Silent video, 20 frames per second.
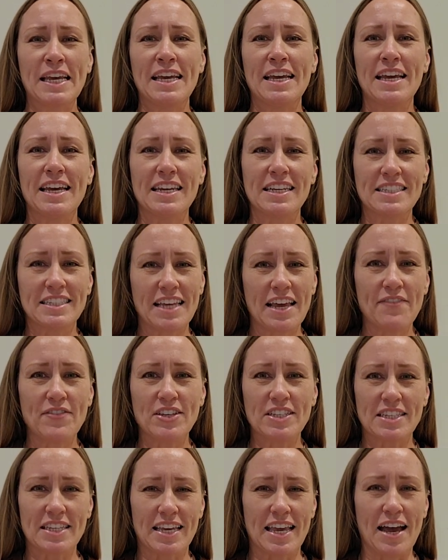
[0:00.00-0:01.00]
In a
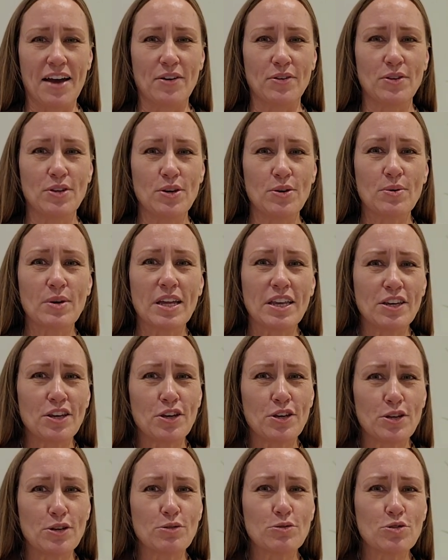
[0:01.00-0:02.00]
savings account, you can
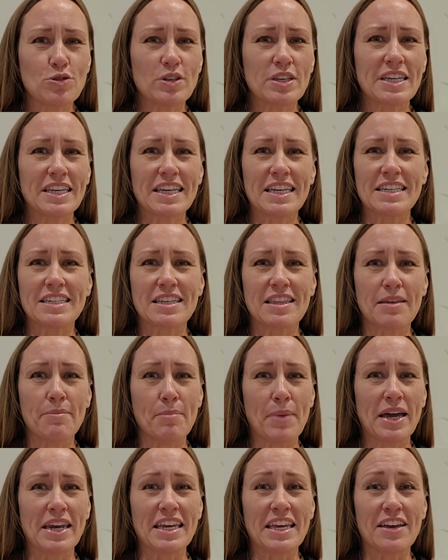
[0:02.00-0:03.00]
usually get to the
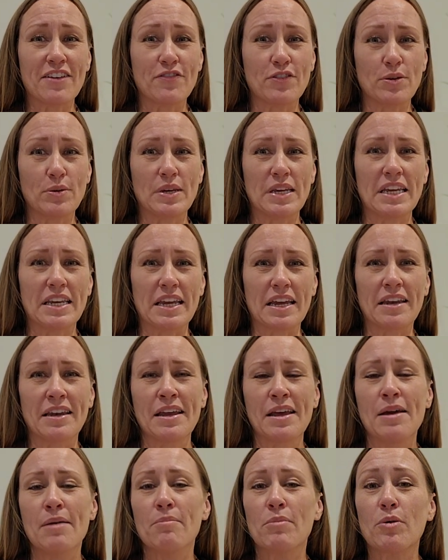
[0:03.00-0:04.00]
money if you need it,
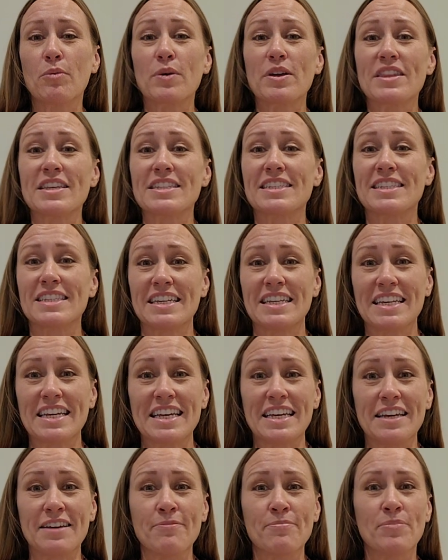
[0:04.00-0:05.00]
but with a
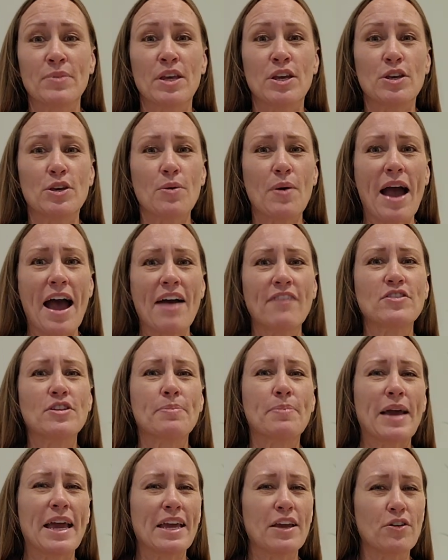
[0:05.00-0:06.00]
CD, you have to
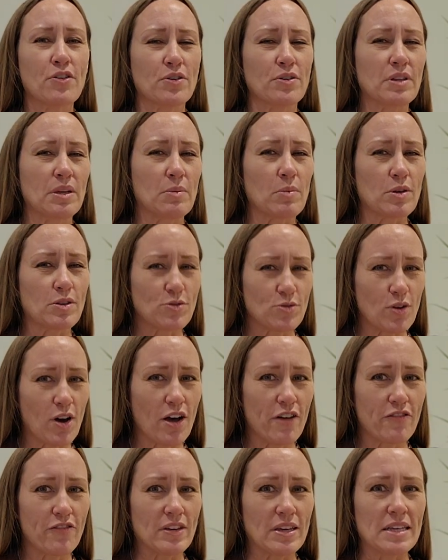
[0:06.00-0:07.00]
pay early
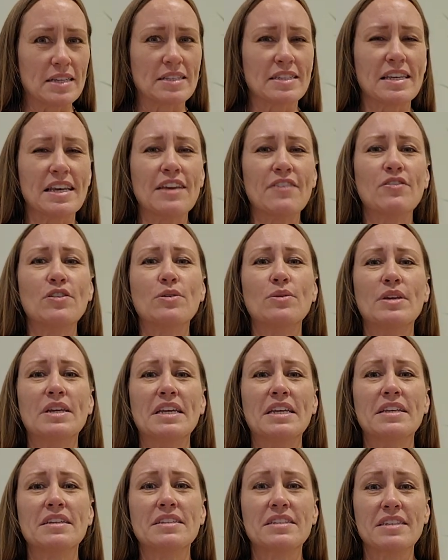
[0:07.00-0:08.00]
withdrawal fees if you
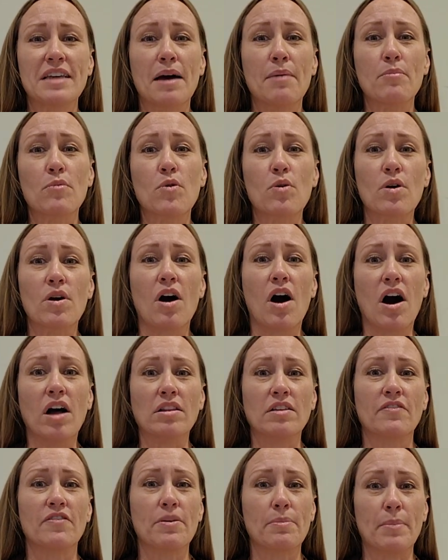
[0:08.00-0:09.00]
need some or all
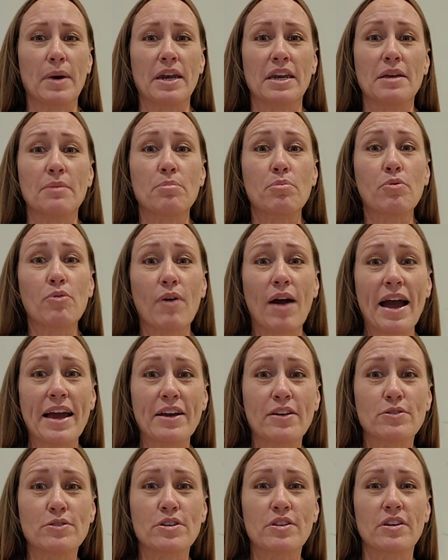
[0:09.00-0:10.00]
of the money
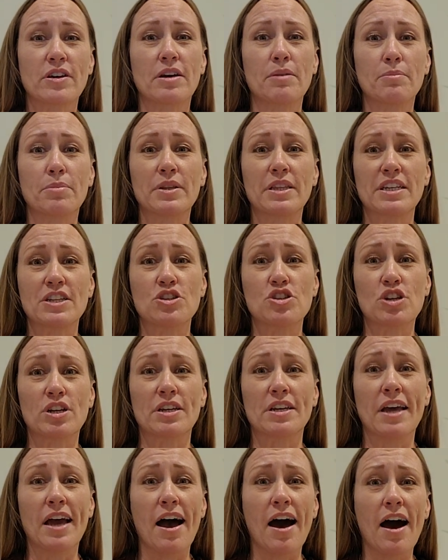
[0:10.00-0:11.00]
prior to the
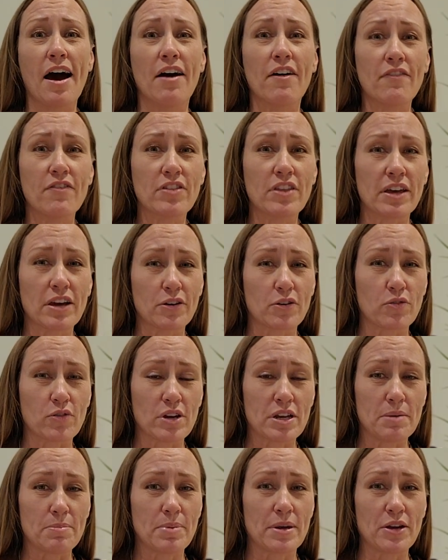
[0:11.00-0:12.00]
completion of the
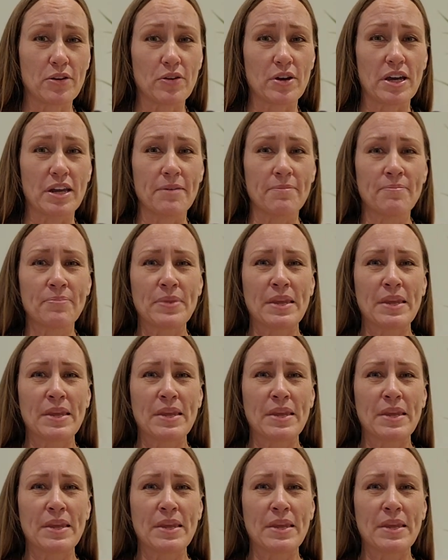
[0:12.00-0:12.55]
agreed period.